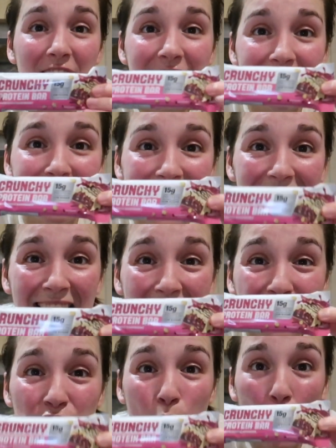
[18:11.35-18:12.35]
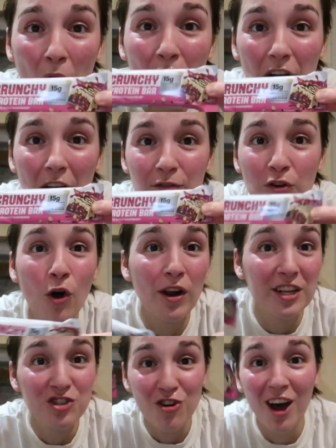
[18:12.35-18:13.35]
This is the last one that I've
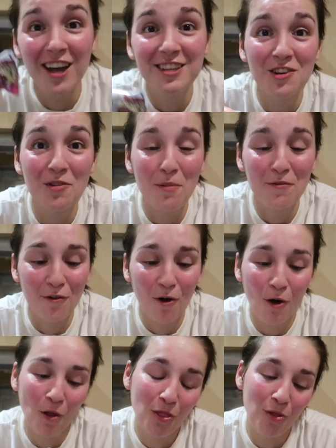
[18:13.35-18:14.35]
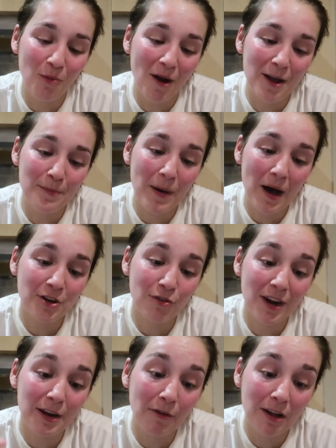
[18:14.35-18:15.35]
got. Let's try and do it before the red
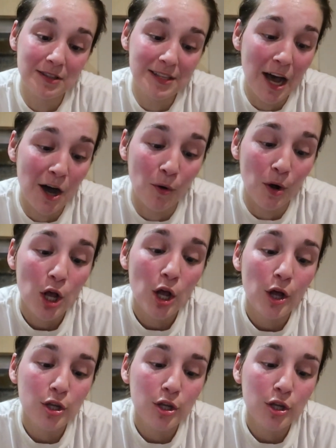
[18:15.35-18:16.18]
battery runs out.